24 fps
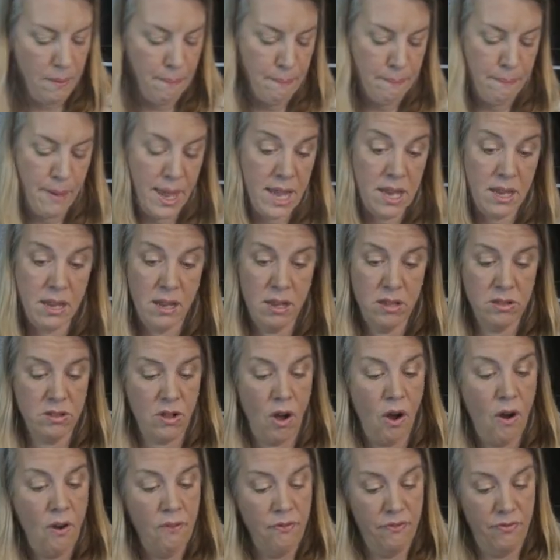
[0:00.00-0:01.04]
makers
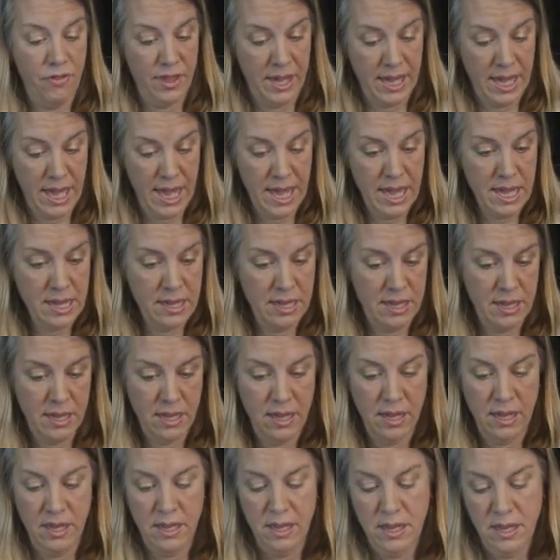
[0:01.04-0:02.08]
of the kit.
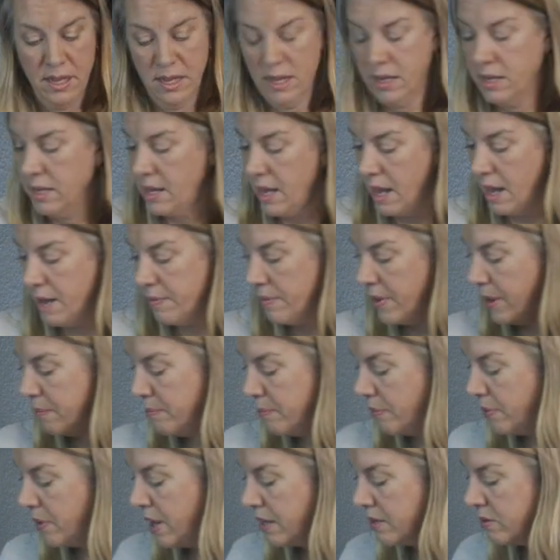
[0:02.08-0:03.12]
Yeah, I'm
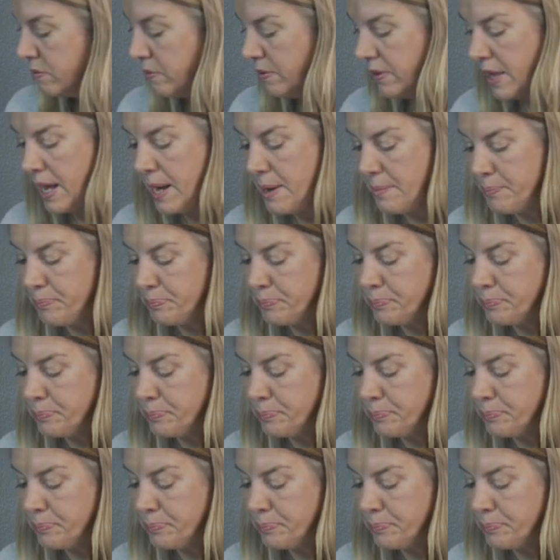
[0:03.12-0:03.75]
impressed with that.